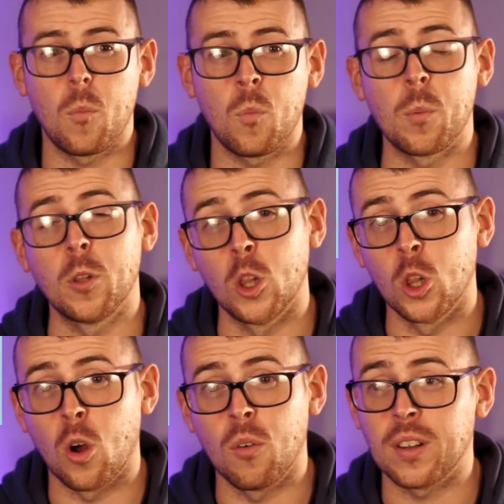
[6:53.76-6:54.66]
We would
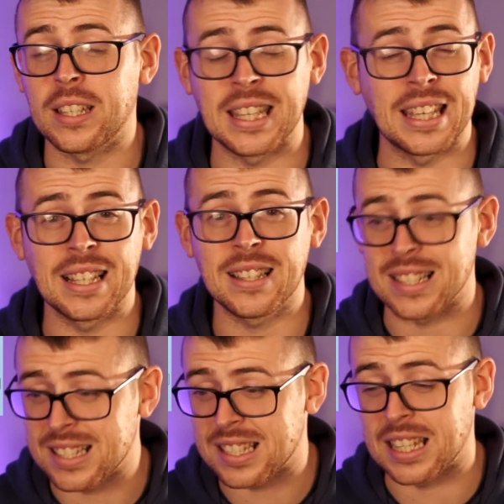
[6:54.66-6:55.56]
love again to
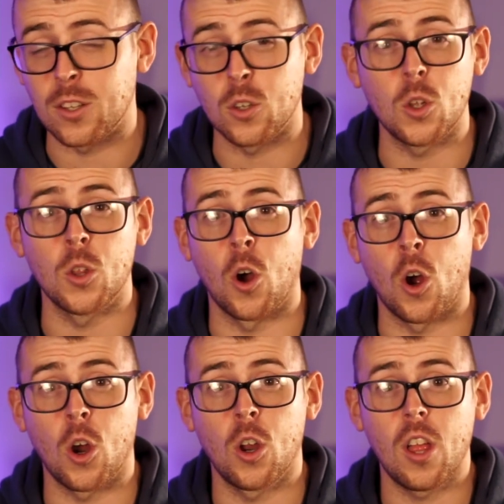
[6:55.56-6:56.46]
see you
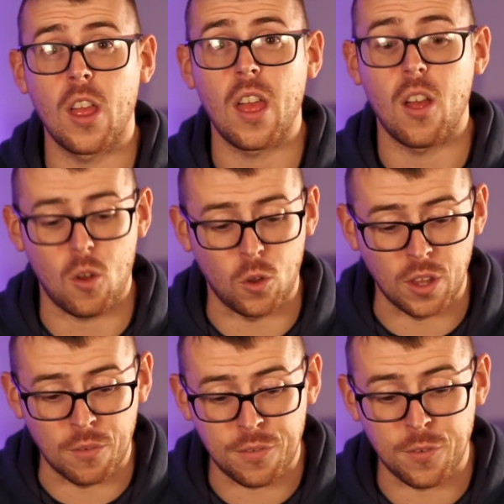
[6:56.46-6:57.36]
there on
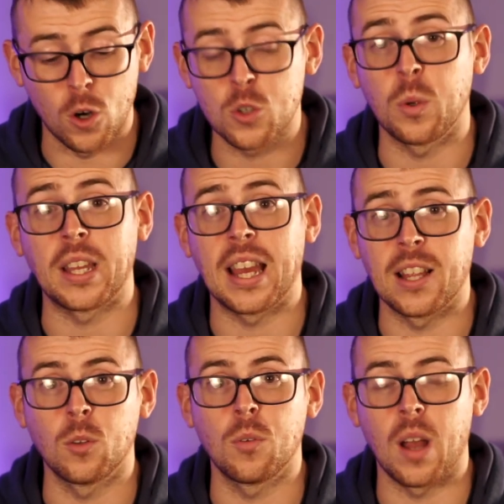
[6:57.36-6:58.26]
the first weekend
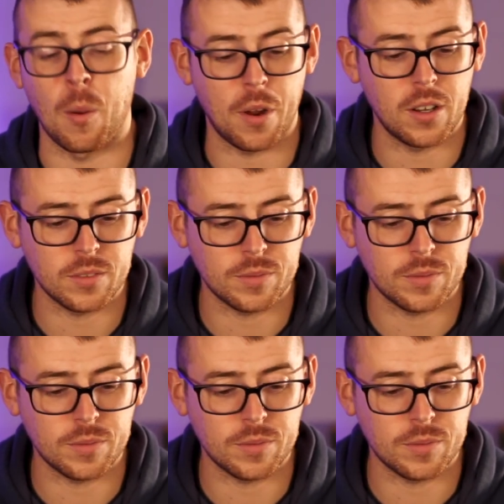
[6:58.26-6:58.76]
of November.